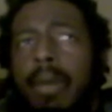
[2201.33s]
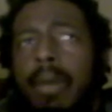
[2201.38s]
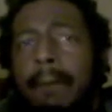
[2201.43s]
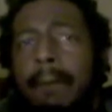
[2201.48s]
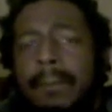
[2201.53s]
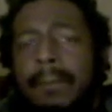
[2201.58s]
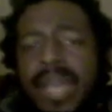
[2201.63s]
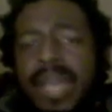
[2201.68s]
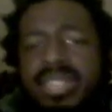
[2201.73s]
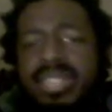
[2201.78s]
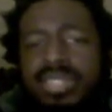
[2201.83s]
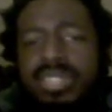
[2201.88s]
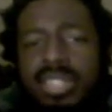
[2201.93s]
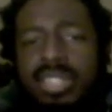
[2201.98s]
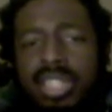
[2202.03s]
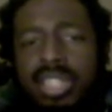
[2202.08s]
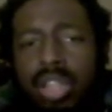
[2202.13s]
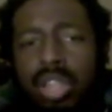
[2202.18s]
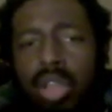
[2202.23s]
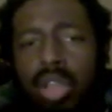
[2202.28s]

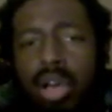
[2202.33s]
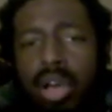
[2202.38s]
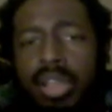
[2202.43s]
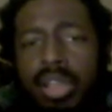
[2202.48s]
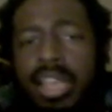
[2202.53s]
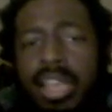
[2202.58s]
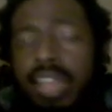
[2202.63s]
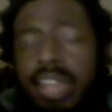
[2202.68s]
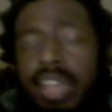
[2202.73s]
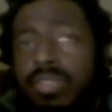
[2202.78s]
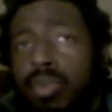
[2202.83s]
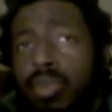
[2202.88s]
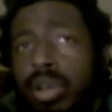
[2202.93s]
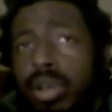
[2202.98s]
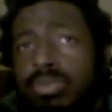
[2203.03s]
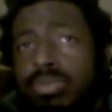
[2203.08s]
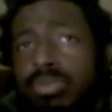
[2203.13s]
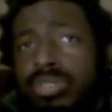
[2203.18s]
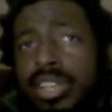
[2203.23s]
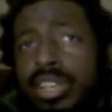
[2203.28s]
Basically, the longhand of what
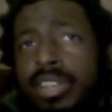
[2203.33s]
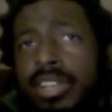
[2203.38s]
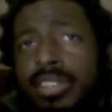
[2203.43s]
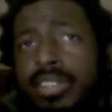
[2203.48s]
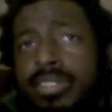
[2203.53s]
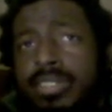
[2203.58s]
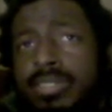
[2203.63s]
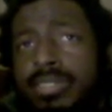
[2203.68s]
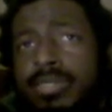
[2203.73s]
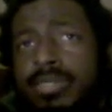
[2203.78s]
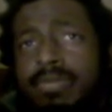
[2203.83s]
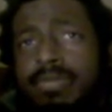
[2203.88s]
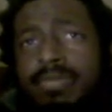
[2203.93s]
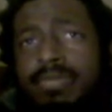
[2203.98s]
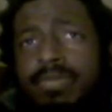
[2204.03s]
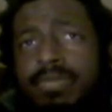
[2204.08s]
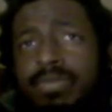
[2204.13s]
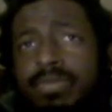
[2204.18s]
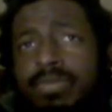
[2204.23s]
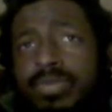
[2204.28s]
I'm saying is,
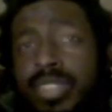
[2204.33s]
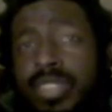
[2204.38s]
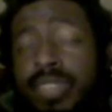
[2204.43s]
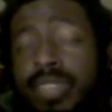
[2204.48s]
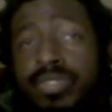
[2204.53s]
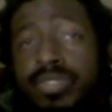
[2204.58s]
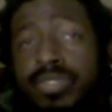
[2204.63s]
if you're